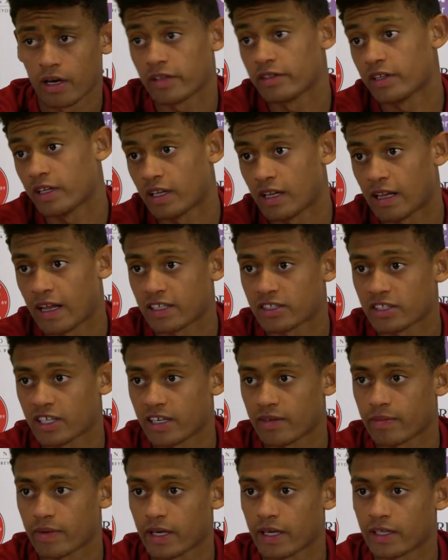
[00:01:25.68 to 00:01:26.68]
And then the last
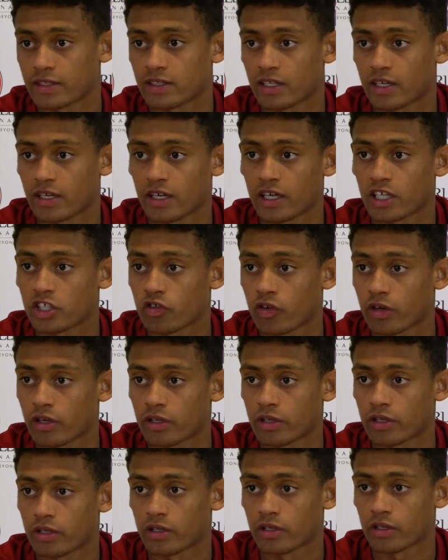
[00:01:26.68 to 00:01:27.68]
game against a, a
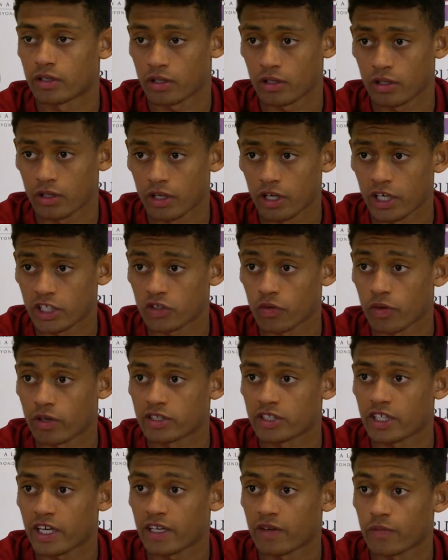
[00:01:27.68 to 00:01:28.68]
strong uh, a
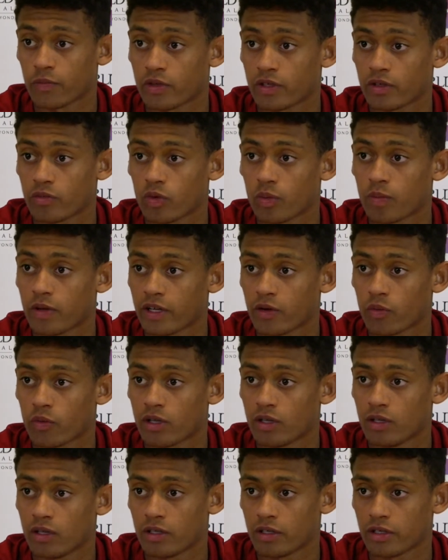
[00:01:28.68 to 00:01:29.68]
strong side, we, we played
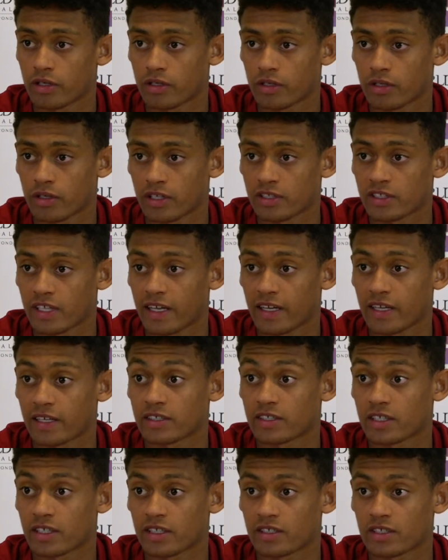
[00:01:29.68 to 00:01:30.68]
well. Uh, Astana
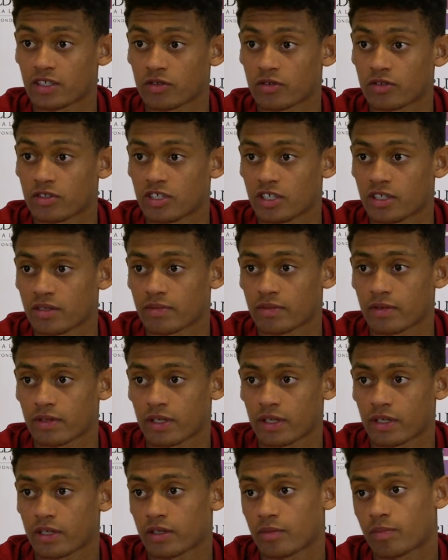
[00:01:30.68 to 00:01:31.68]
is a, is a good team
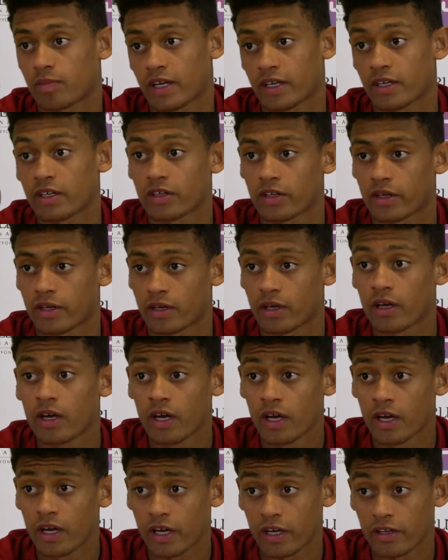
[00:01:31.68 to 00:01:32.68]
and uh, played in the,
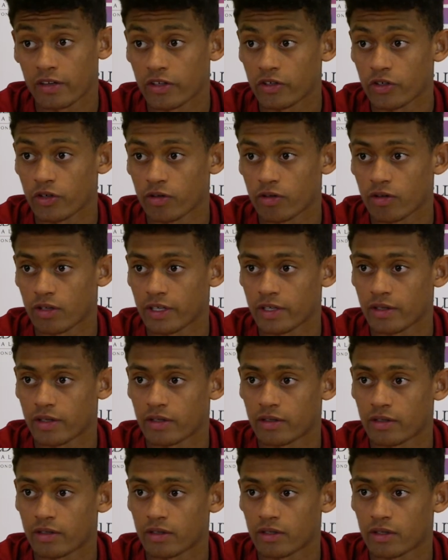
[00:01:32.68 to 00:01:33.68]
in the Euro League
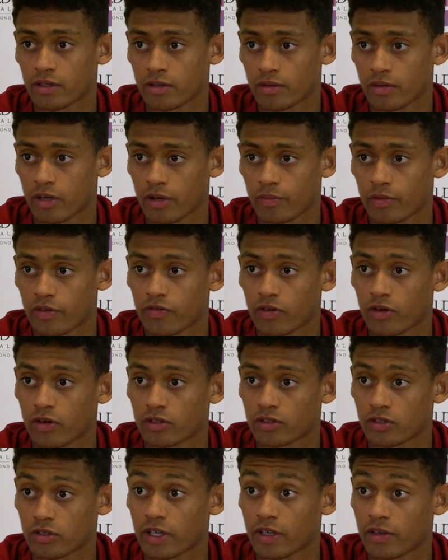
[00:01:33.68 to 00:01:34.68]

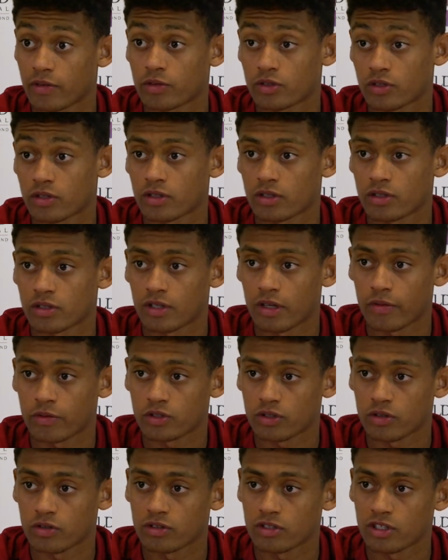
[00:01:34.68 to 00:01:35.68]
before, so yeah, was that
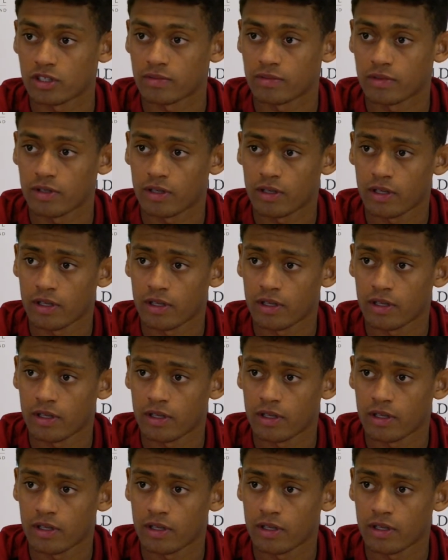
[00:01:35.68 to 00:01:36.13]
was a good team.